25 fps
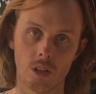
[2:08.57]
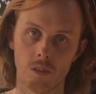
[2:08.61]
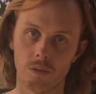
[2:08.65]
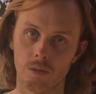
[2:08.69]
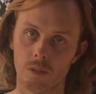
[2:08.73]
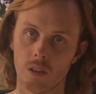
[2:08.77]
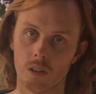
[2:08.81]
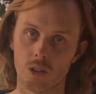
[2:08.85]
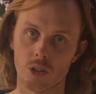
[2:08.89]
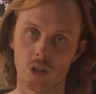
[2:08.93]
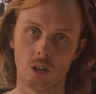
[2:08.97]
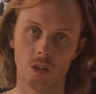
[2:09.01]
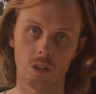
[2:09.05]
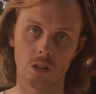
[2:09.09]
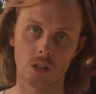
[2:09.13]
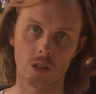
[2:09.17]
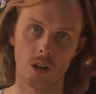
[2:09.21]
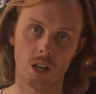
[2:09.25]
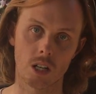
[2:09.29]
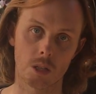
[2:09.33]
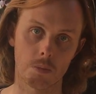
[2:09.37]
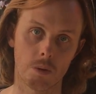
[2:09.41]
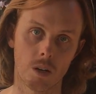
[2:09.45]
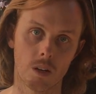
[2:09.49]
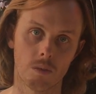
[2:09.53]
If the shirts are
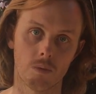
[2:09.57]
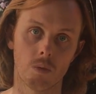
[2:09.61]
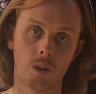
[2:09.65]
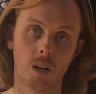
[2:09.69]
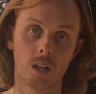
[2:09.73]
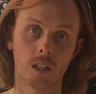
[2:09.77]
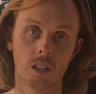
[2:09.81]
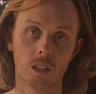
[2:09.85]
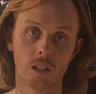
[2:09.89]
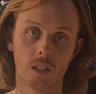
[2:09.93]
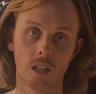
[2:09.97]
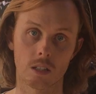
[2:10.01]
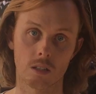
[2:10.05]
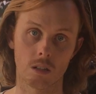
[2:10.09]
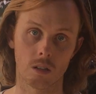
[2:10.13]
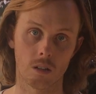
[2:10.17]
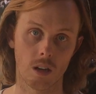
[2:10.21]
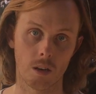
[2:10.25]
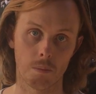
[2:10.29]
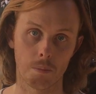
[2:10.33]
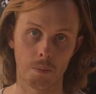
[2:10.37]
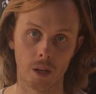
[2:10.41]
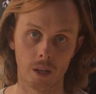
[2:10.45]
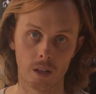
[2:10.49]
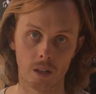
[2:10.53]
SPF rated, that's a
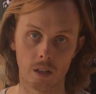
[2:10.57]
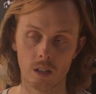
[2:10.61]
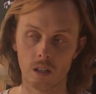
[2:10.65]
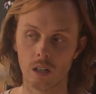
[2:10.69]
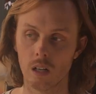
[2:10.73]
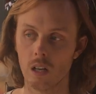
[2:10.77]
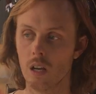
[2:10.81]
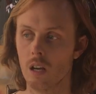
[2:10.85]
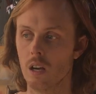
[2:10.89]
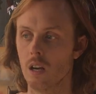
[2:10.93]
lot better.